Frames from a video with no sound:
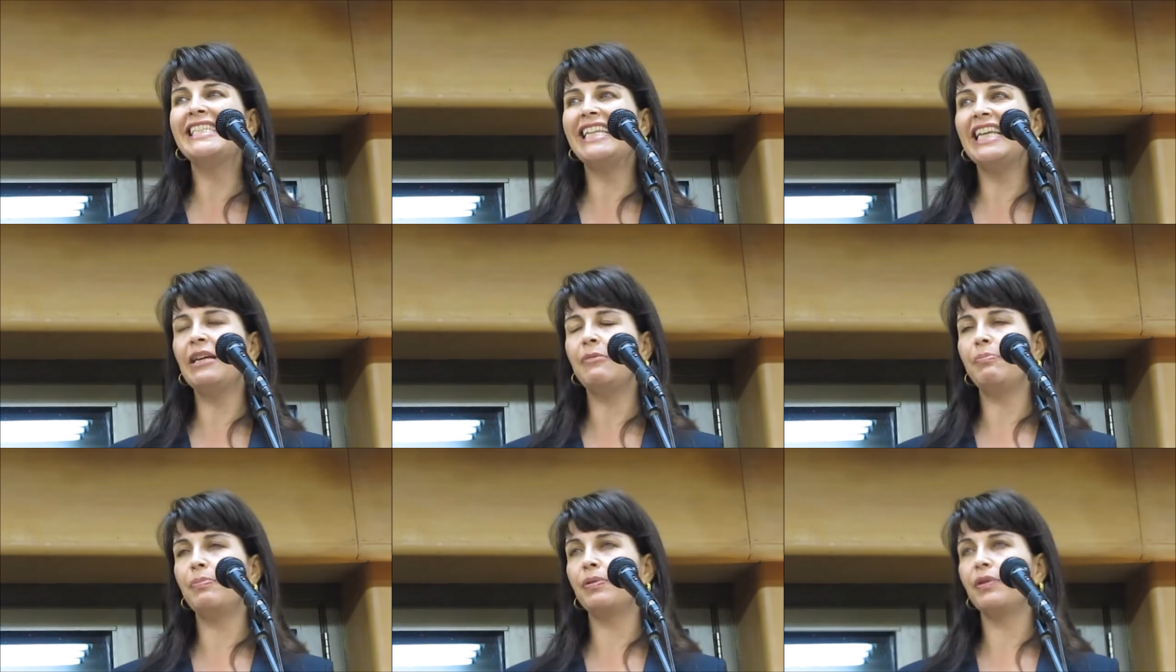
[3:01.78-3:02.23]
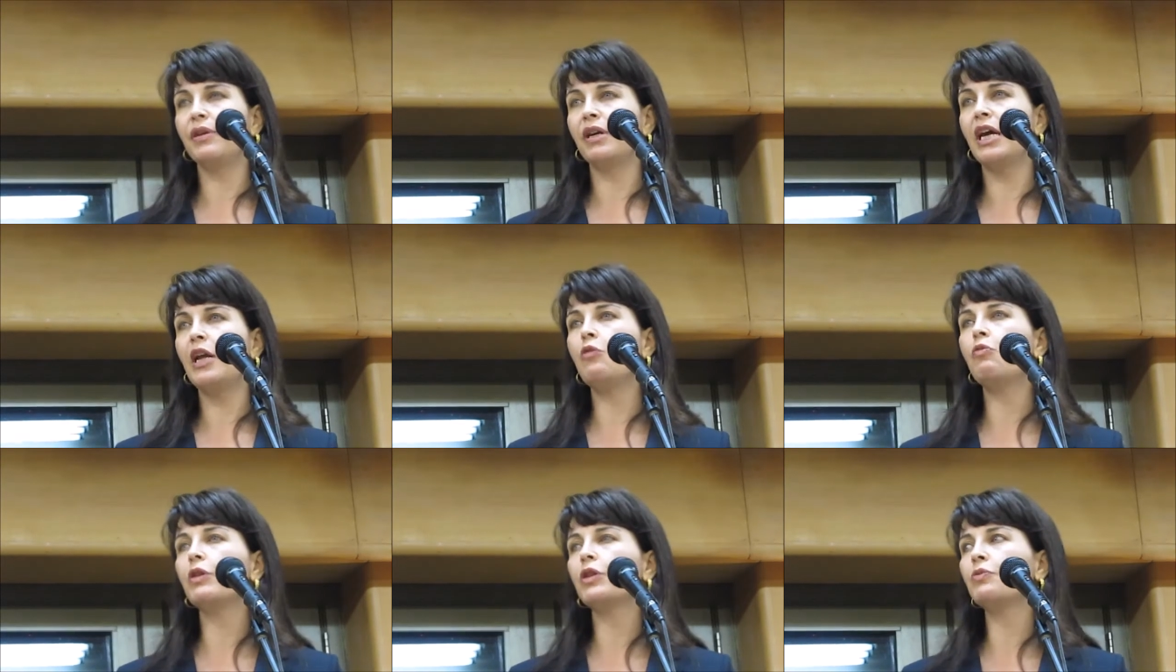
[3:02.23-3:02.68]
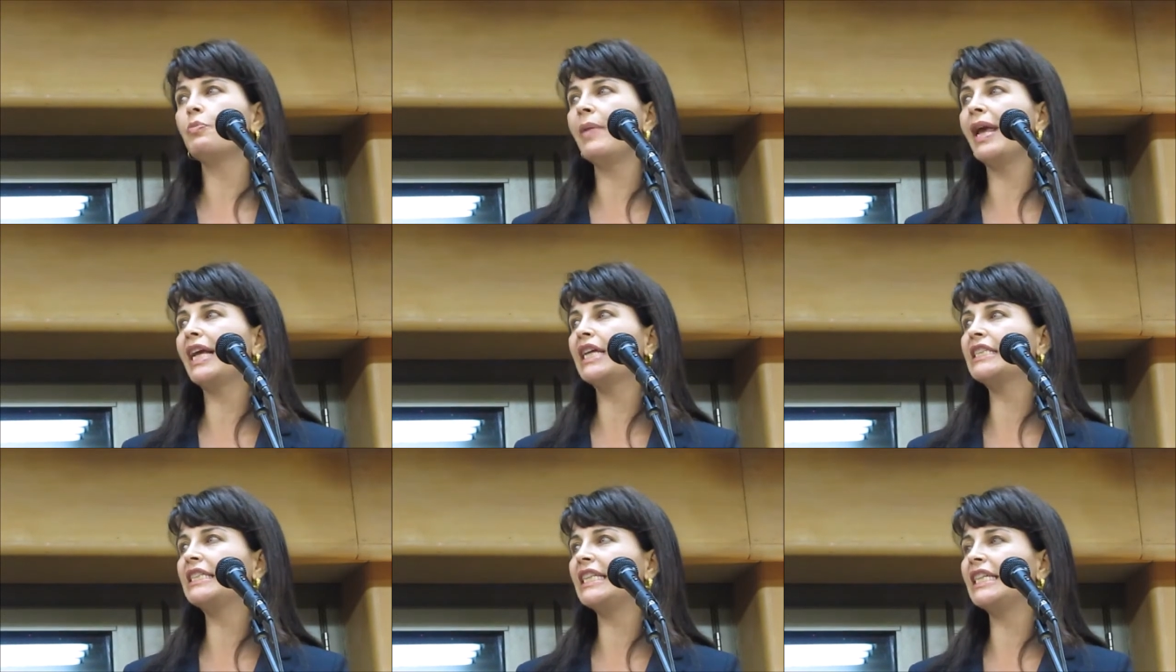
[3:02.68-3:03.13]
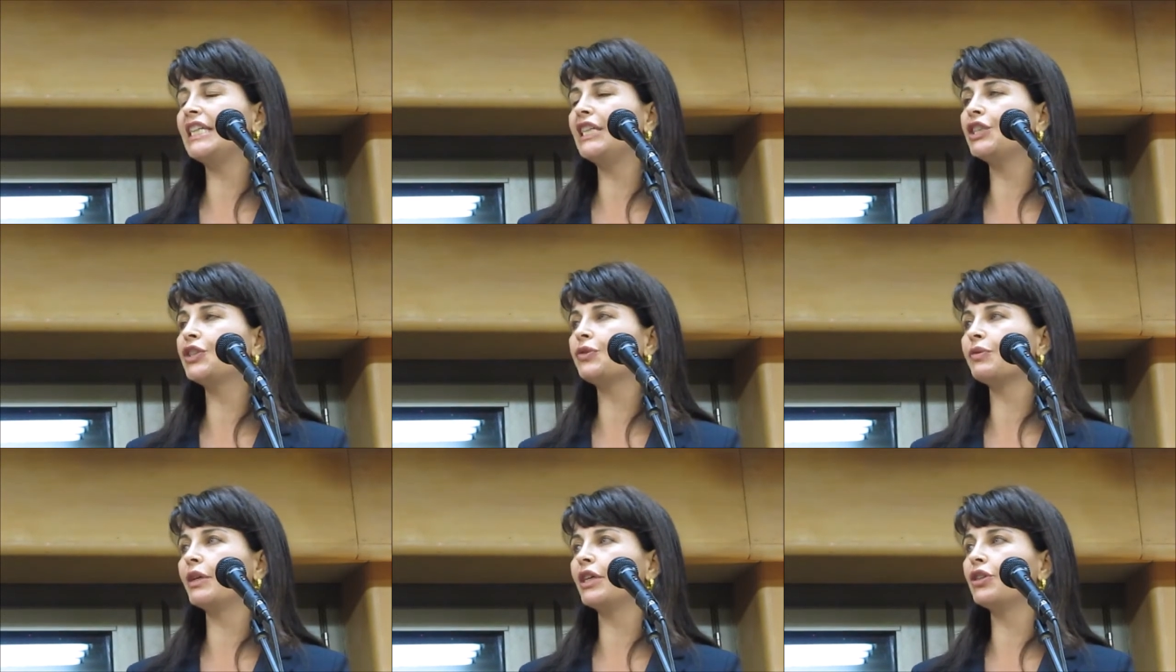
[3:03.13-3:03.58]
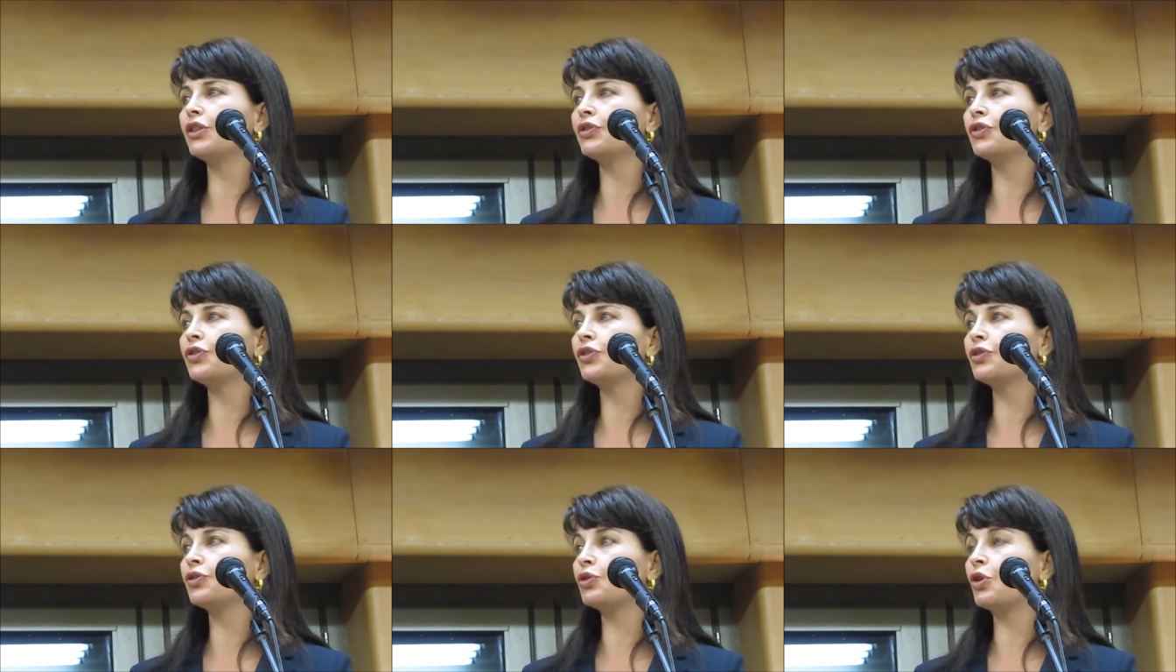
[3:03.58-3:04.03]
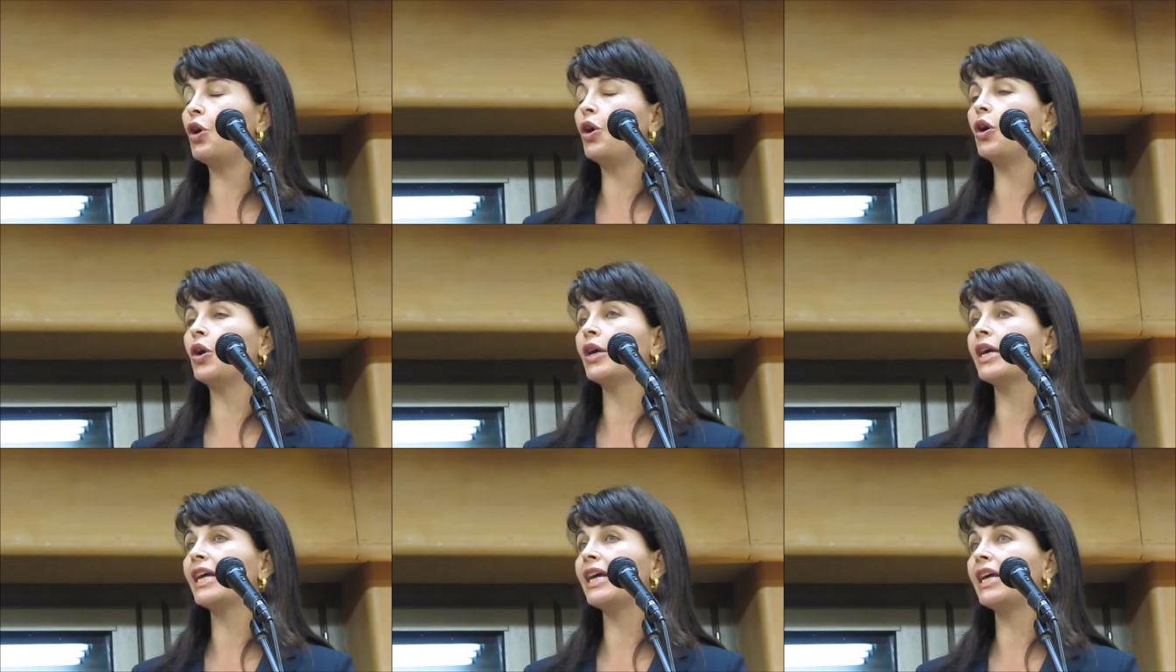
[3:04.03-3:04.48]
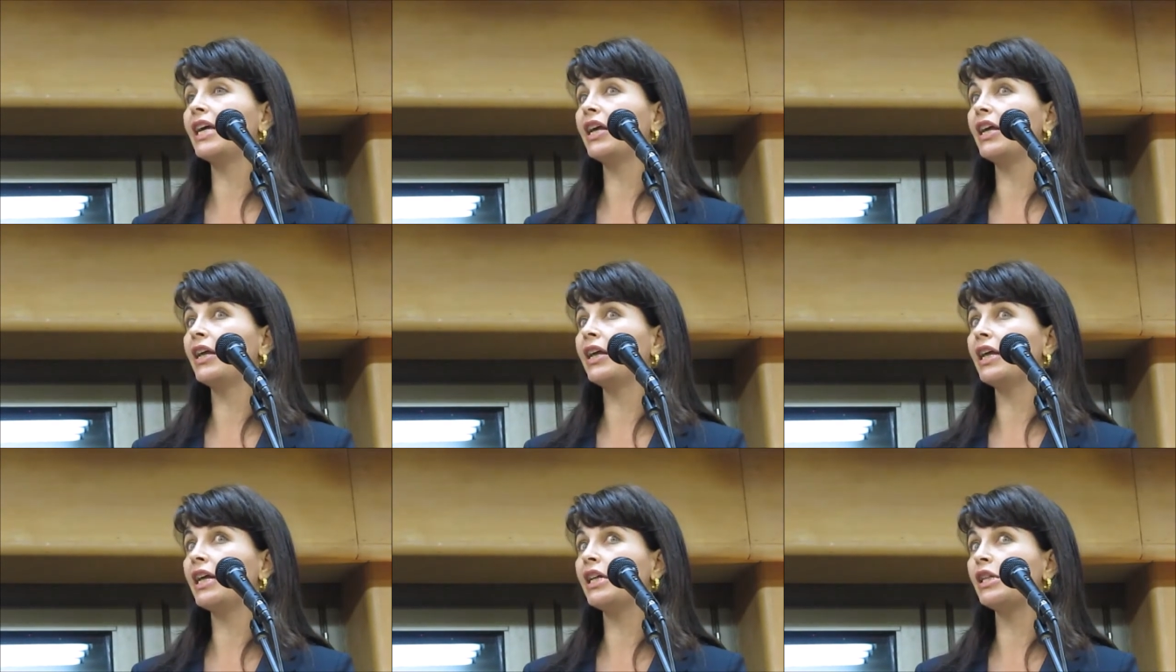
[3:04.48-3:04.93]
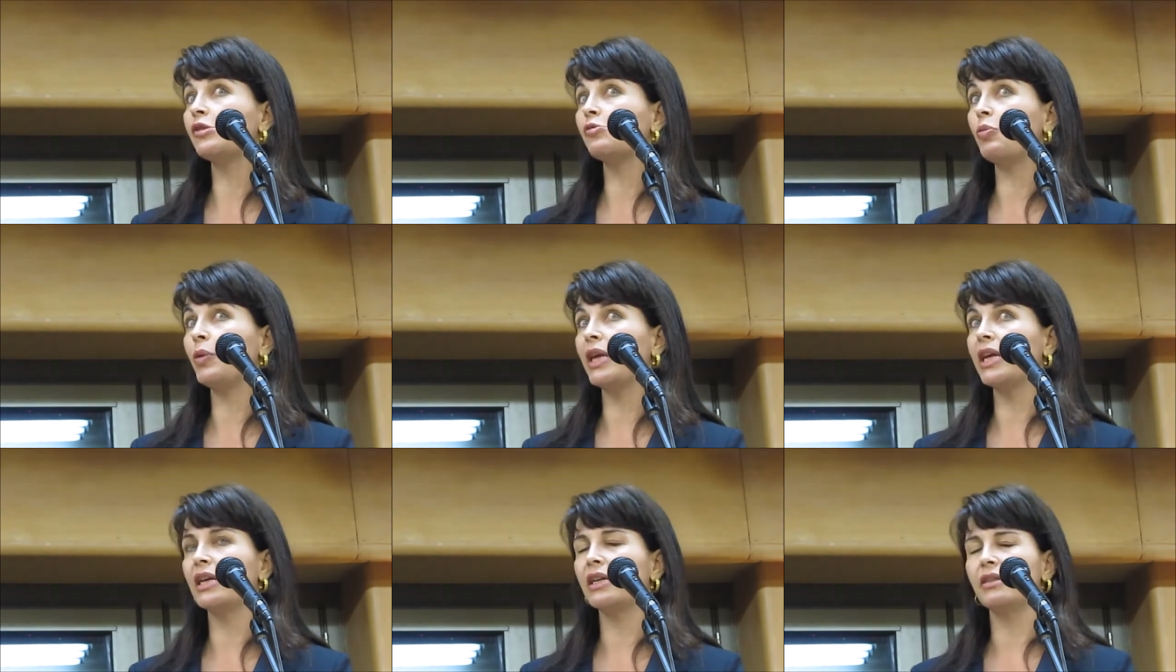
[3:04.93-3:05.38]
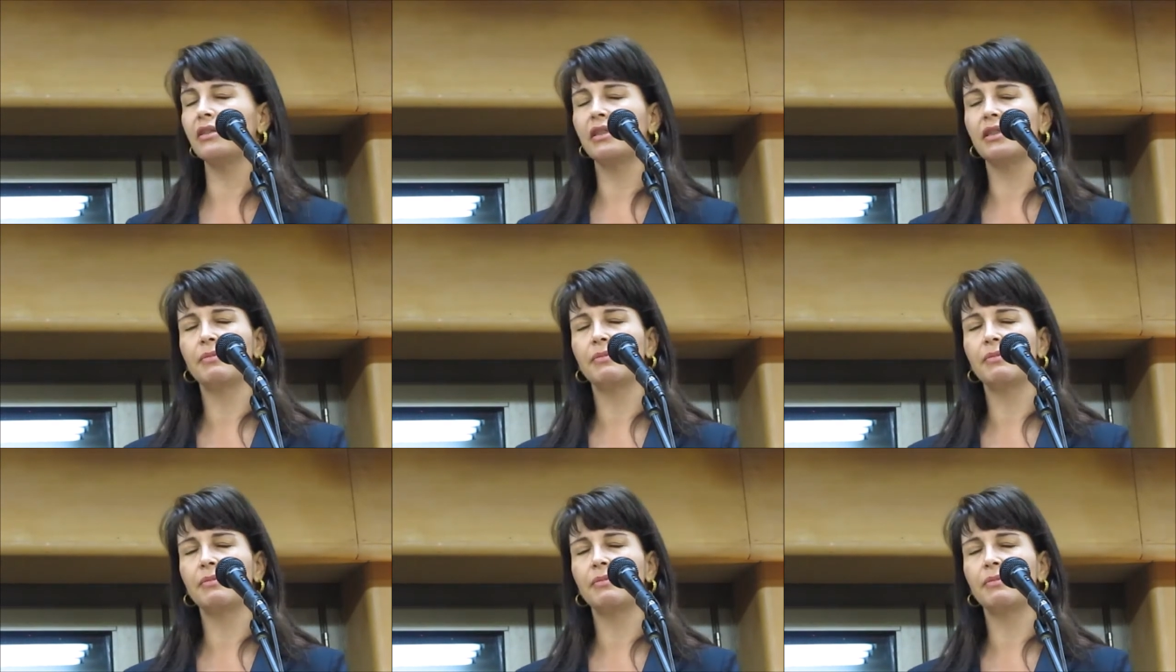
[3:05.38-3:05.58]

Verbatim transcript: deep in what makes Israel strong is weakened.